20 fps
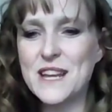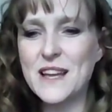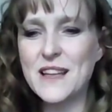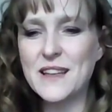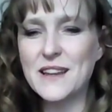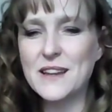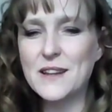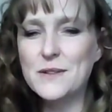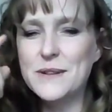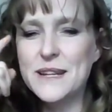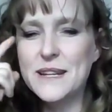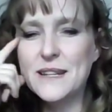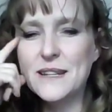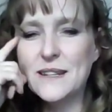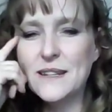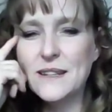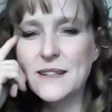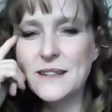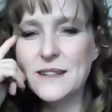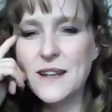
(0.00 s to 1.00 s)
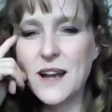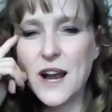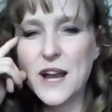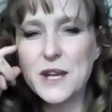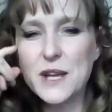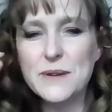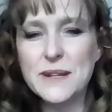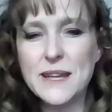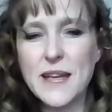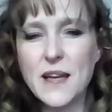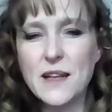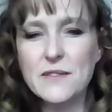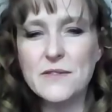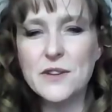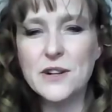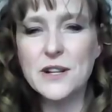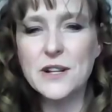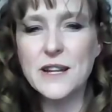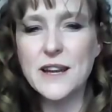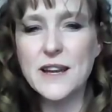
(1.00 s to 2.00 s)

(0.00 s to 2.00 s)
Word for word: Are you in? Are you in California?